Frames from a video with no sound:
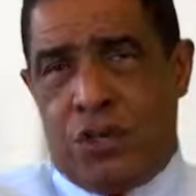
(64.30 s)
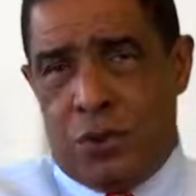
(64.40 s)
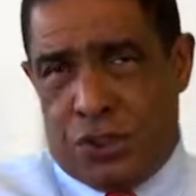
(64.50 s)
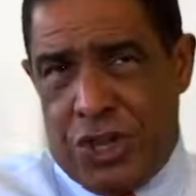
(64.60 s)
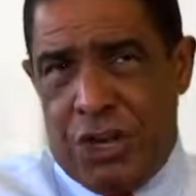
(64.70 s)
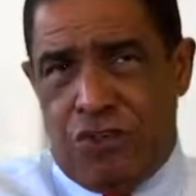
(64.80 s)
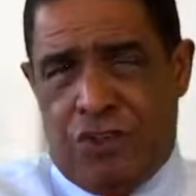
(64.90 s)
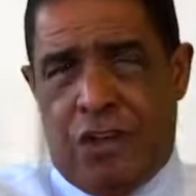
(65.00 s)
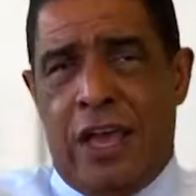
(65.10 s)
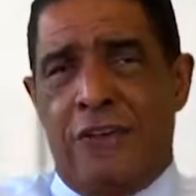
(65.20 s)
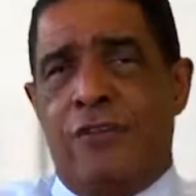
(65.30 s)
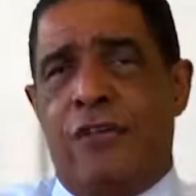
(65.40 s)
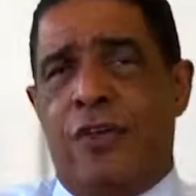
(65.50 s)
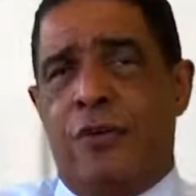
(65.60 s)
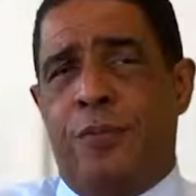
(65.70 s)
so change the life
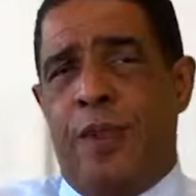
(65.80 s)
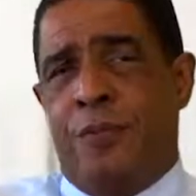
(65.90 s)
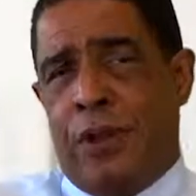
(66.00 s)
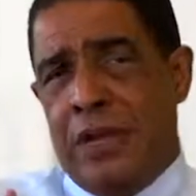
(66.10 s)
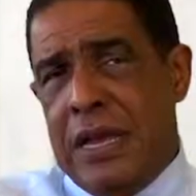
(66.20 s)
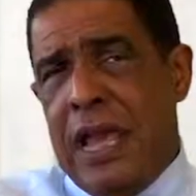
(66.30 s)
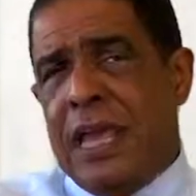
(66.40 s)
of other people,